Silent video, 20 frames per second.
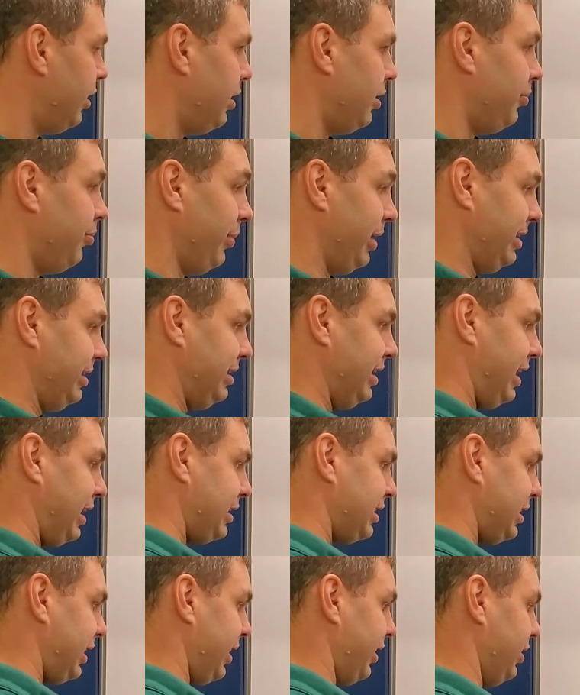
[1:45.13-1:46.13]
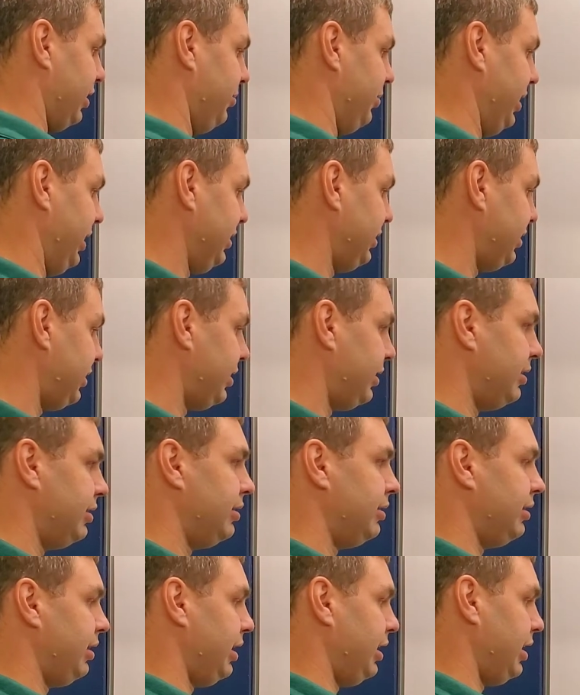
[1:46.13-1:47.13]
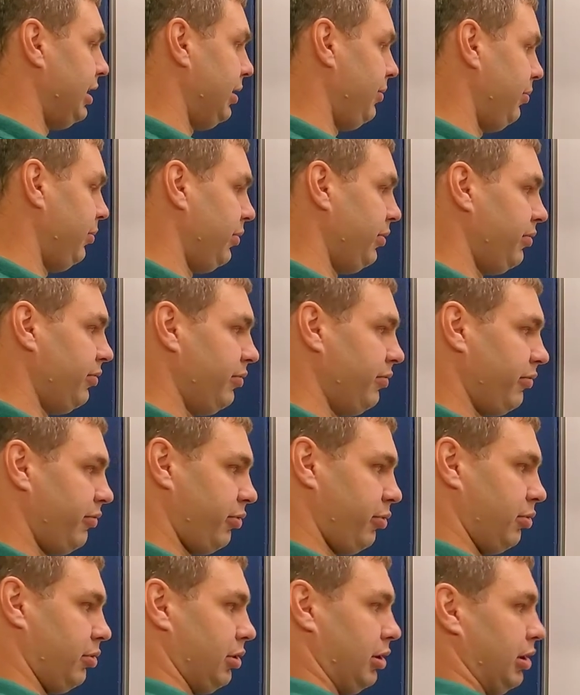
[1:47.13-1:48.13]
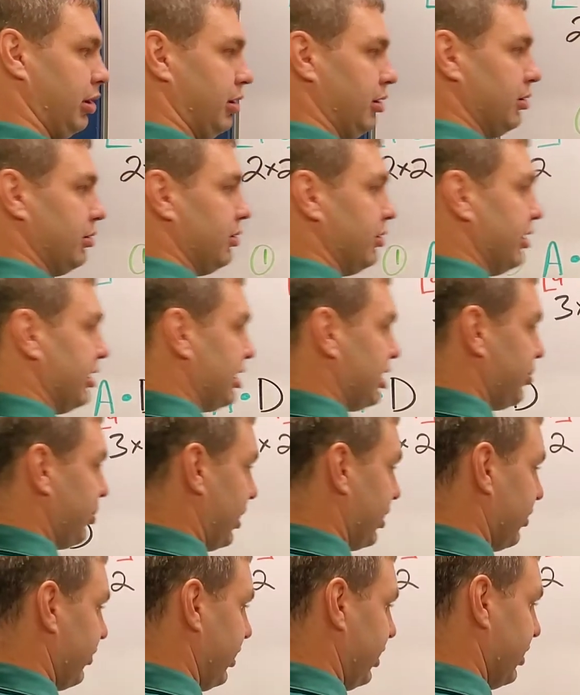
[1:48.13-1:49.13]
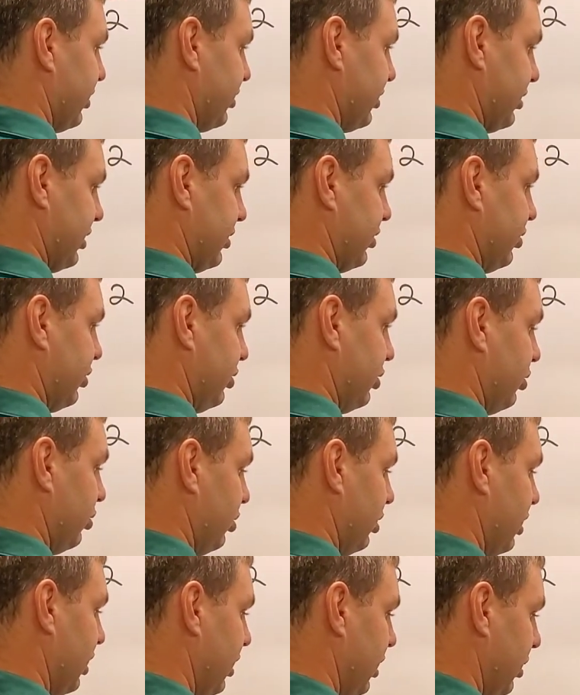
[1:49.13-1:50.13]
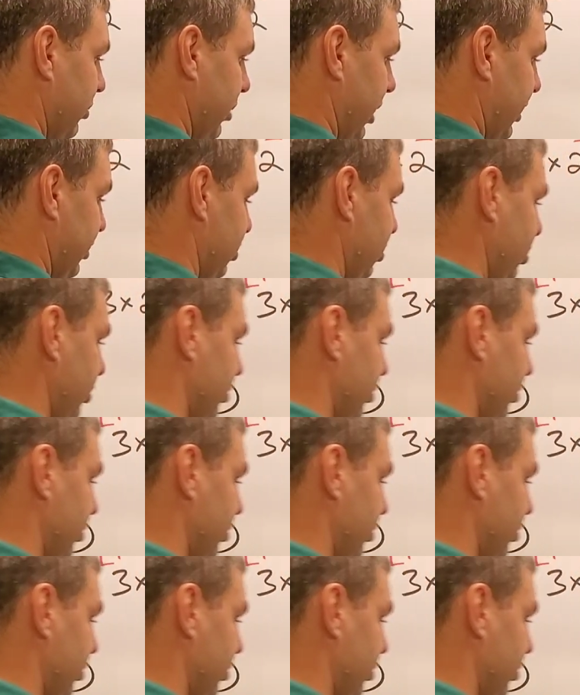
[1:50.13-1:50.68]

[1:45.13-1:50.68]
My next element um, for this spot over here, this is a two by two,